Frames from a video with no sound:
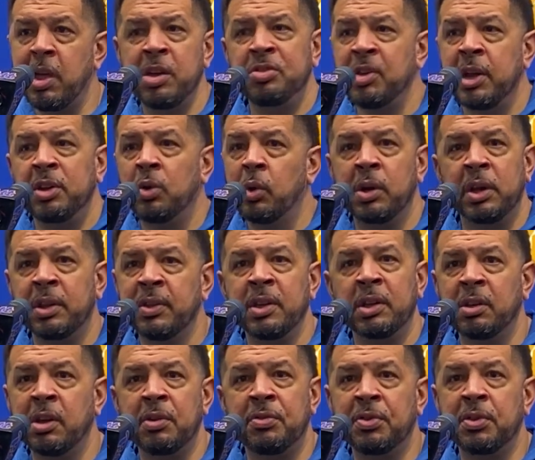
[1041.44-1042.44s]
He's not doing anything
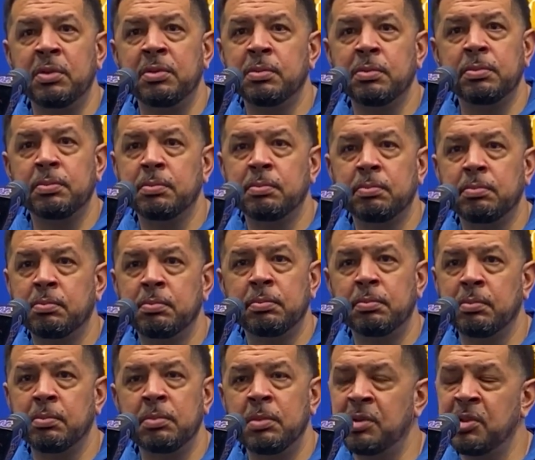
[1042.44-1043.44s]
different.
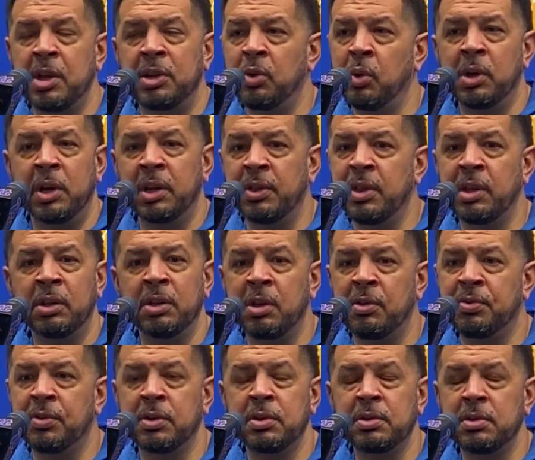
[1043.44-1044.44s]
He's not doing anything
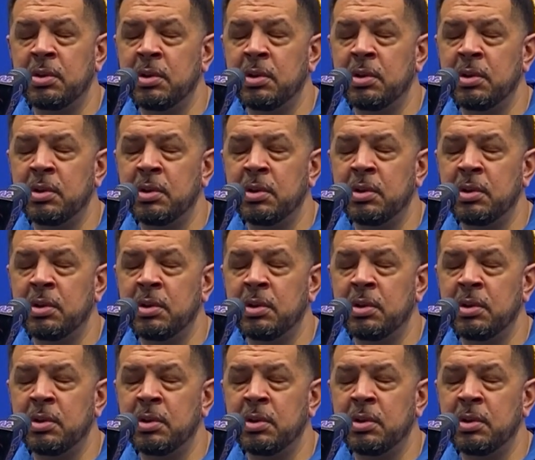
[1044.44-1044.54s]
different.